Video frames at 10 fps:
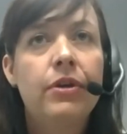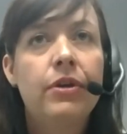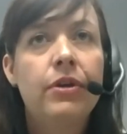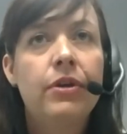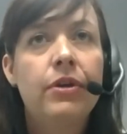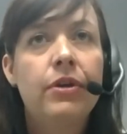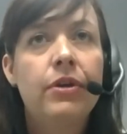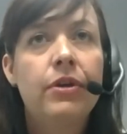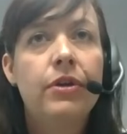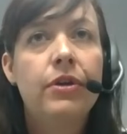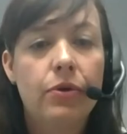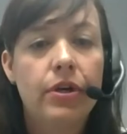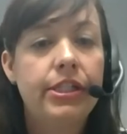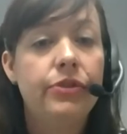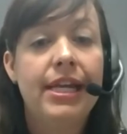local
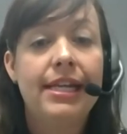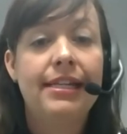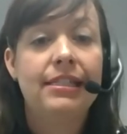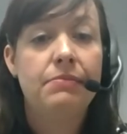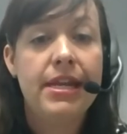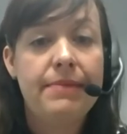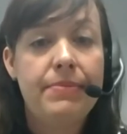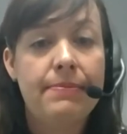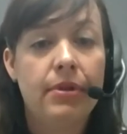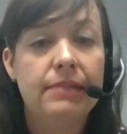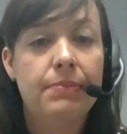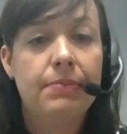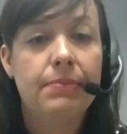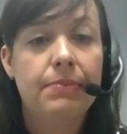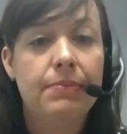priority to test as many people as
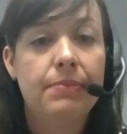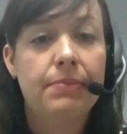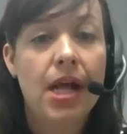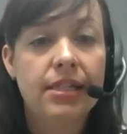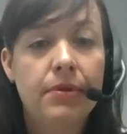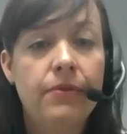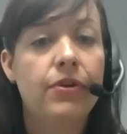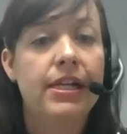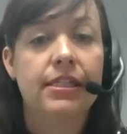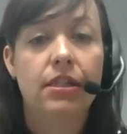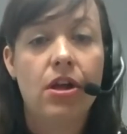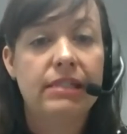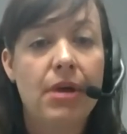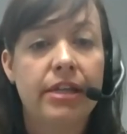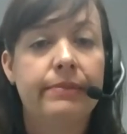possible for as long as possible.